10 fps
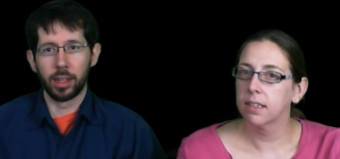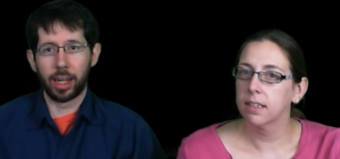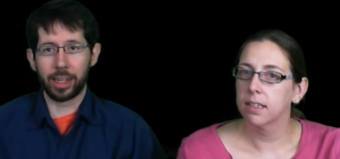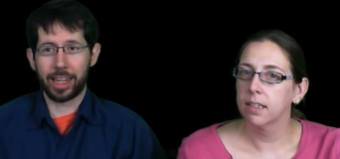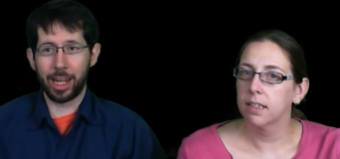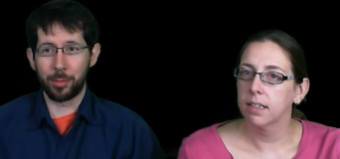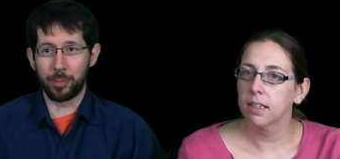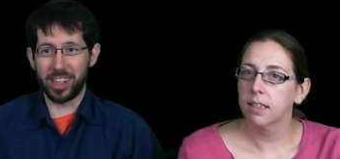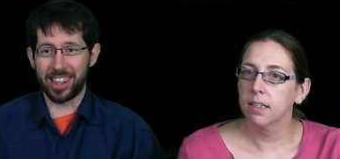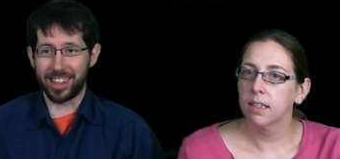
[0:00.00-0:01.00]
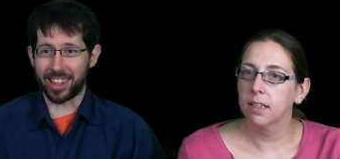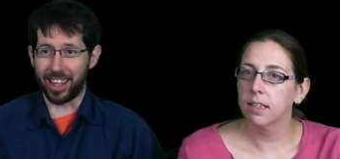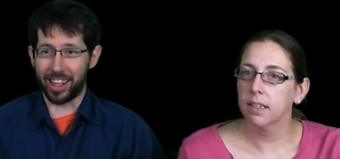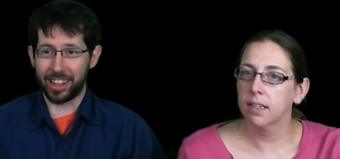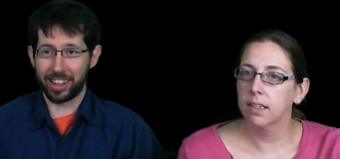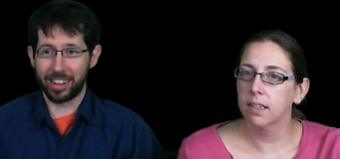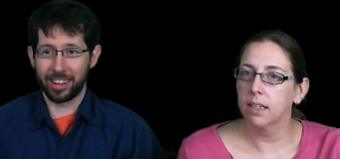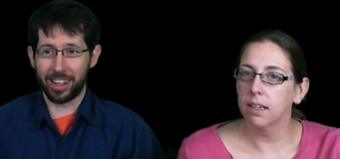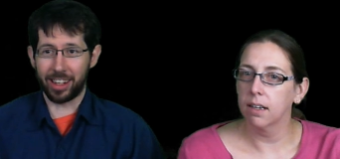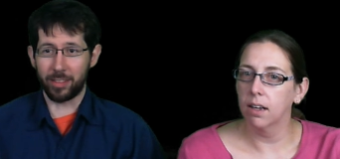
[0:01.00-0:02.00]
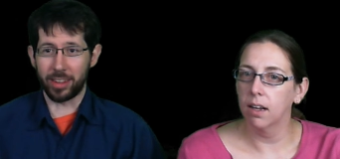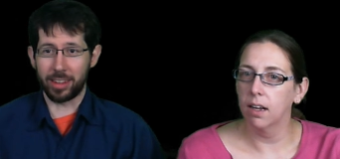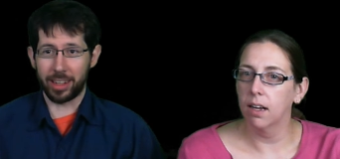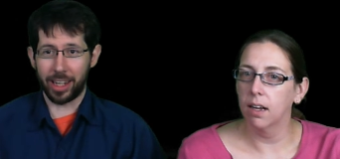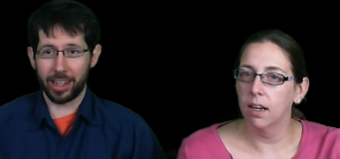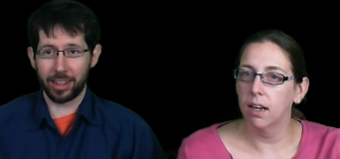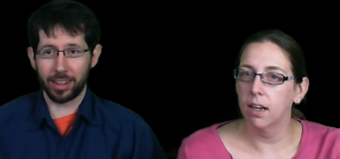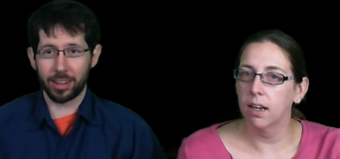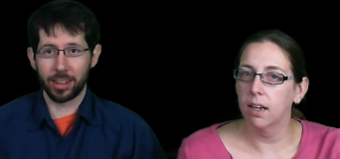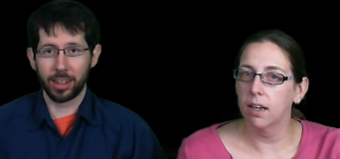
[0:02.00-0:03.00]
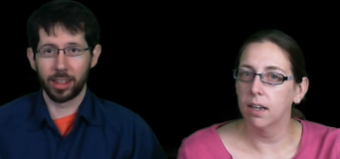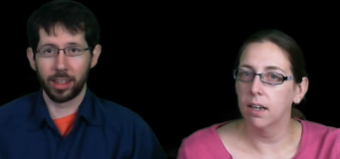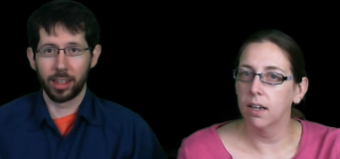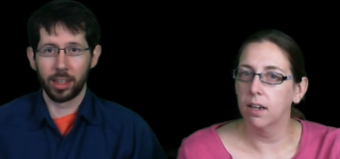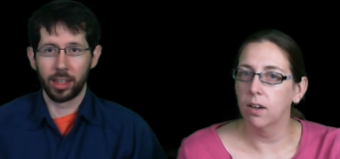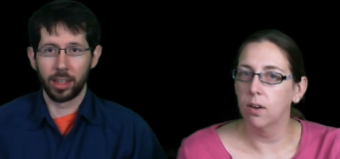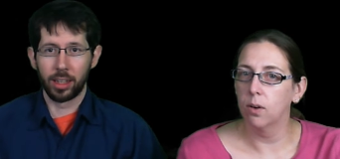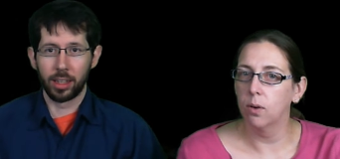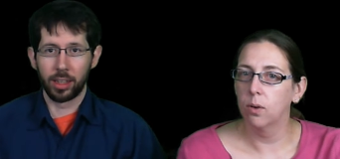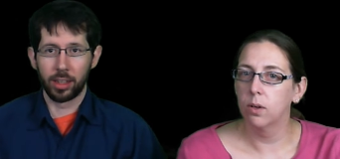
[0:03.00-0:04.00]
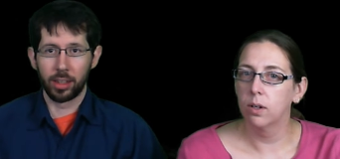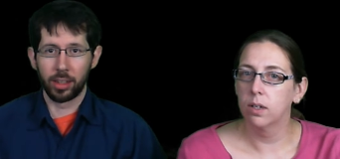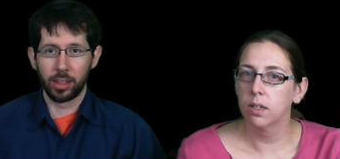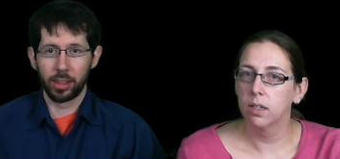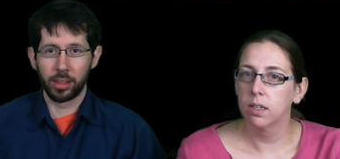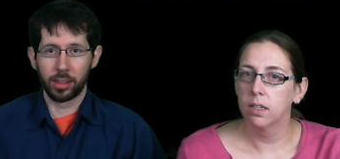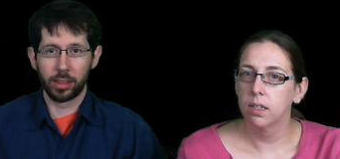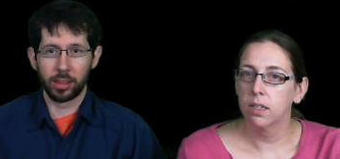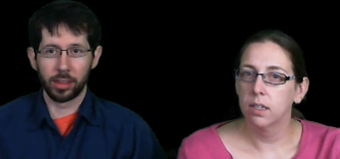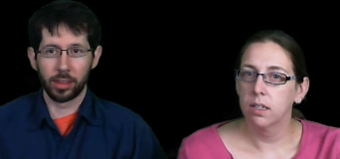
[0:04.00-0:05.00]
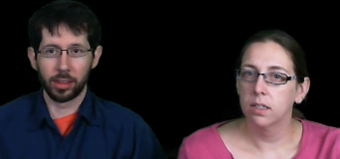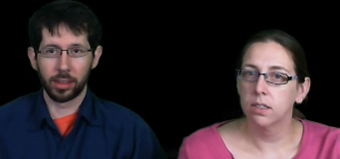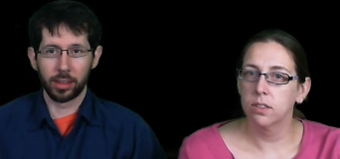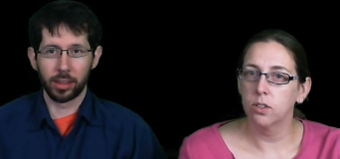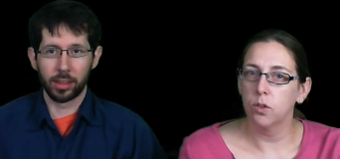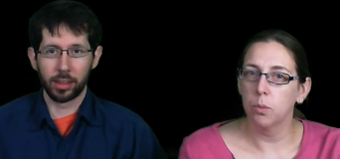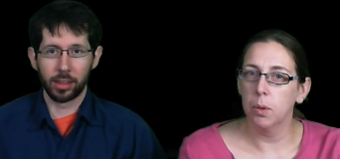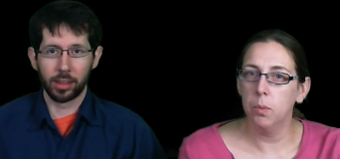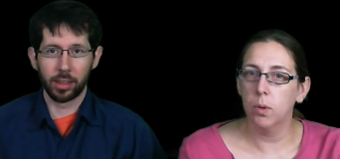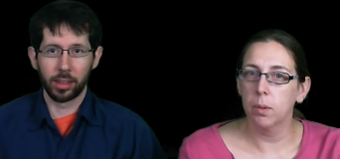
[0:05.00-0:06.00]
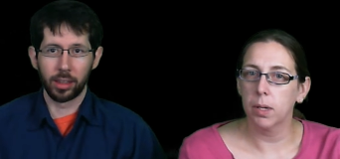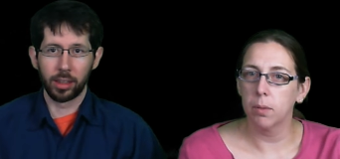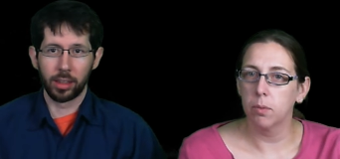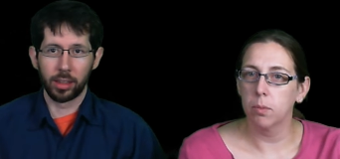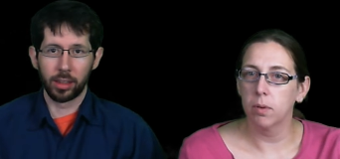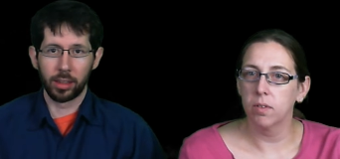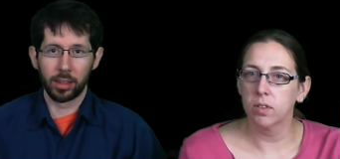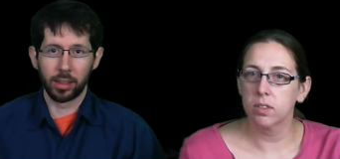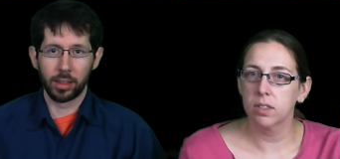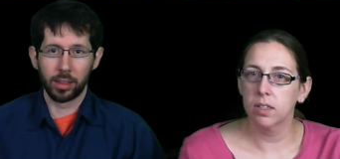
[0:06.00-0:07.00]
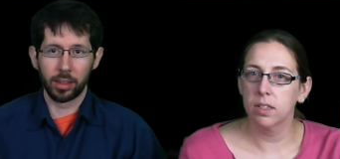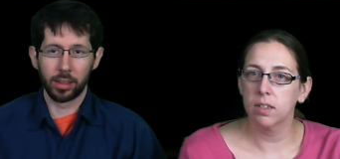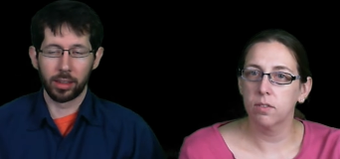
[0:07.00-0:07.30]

Speaker 1: I can't beat this guy. Not even uh,
Speaker 2: Sans. Uh-oh. So you remember what I'm capable of. There's nothing